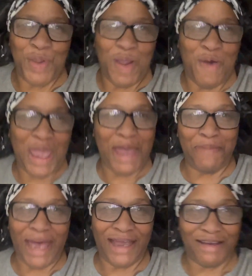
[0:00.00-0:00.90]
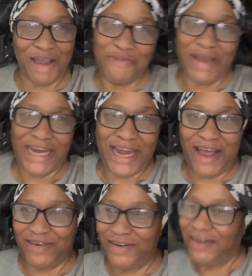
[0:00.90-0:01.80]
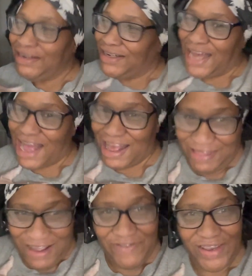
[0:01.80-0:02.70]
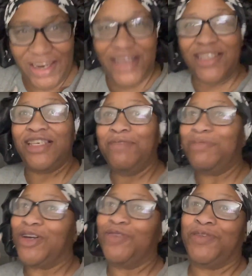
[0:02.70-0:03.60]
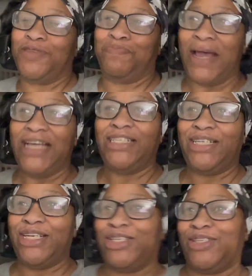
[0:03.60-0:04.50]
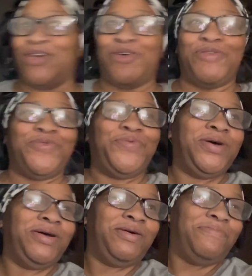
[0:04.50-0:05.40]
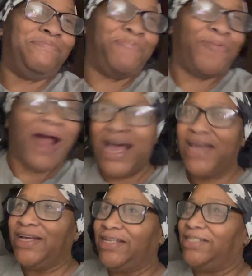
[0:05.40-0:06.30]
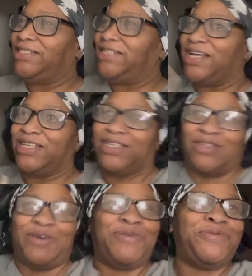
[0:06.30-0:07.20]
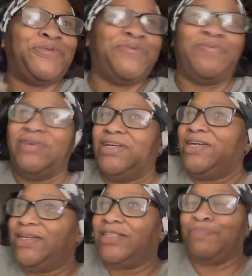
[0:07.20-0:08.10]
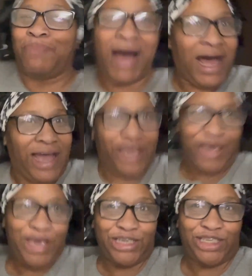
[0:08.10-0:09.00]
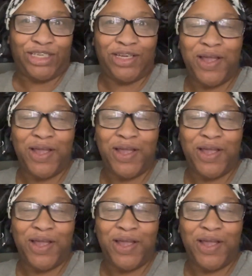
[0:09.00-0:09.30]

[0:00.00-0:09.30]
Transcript: Okay, I'm back. I'm ready now. I love it. It seems so spacious, so bright, just so spa-ish.